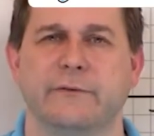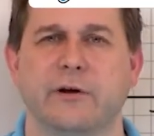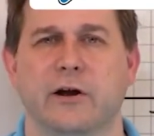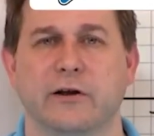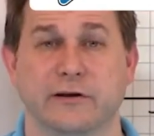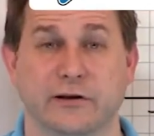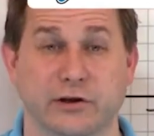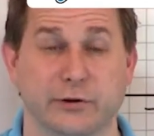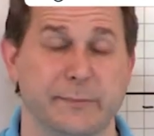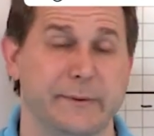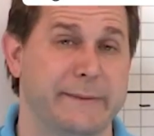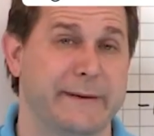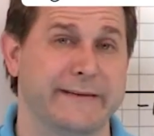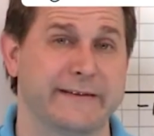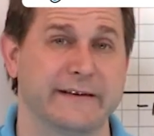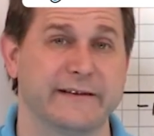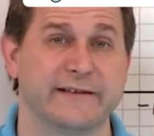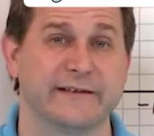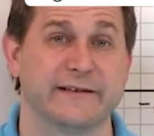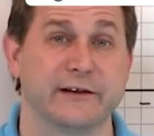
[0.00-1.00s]
We talked a little bit
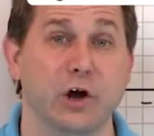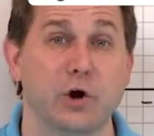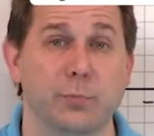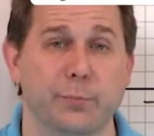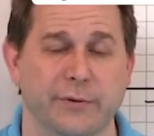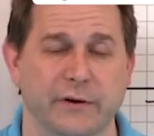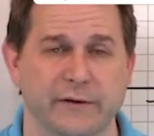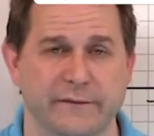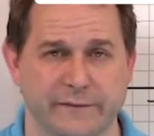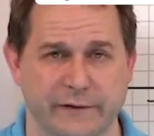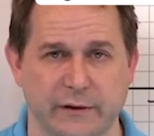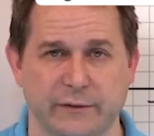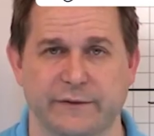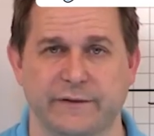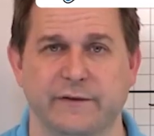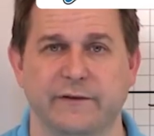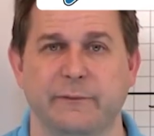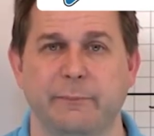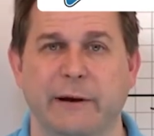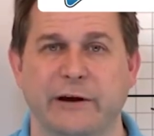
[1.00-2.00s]
about the slope of
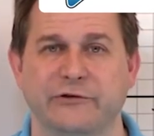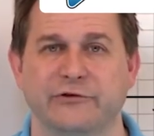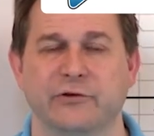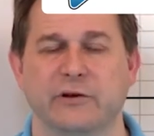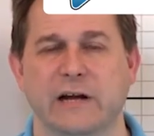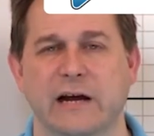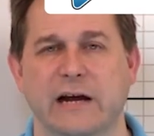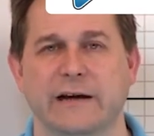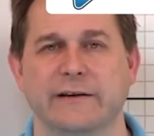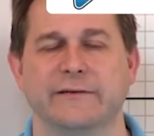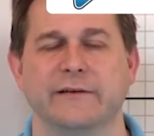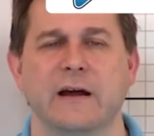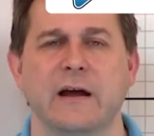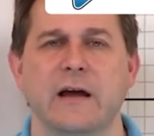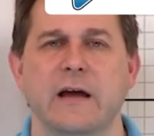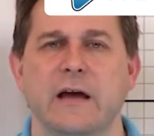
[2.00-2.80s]
those special lines.